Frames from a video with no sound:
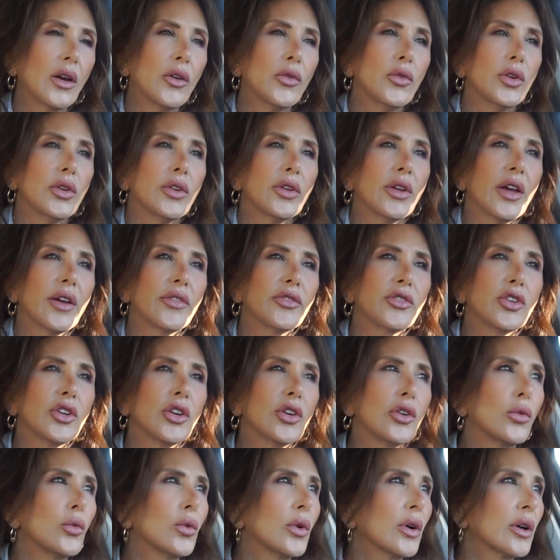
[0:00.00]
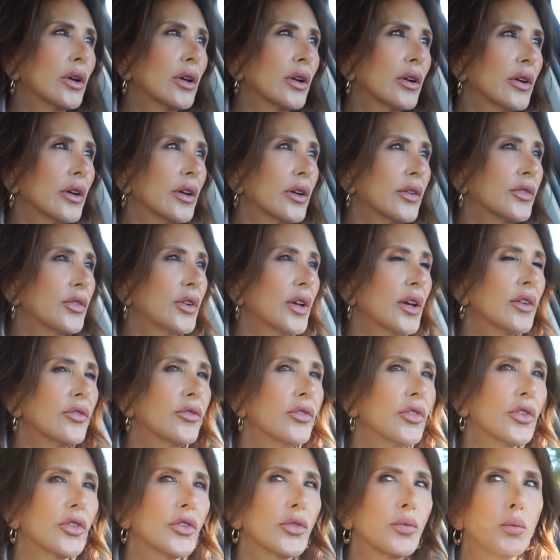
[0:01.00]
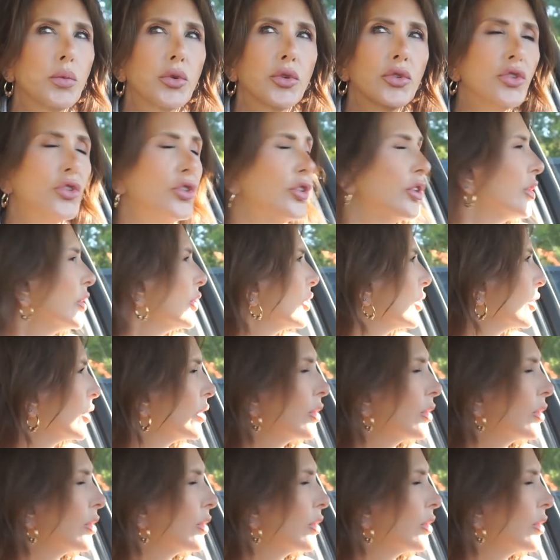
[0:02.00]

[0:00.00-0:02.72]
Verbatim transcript: I really have to go to work. I don't have time for this bullshit.